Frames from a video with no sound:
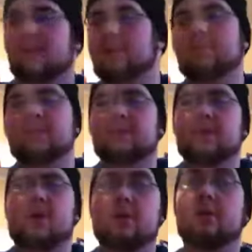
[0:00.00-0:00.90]
And this one, it
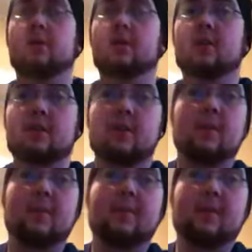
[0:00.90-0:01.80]
was 100.
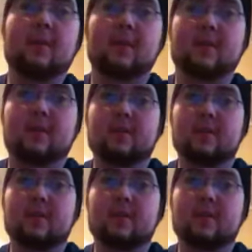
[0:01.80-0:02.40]
And I said,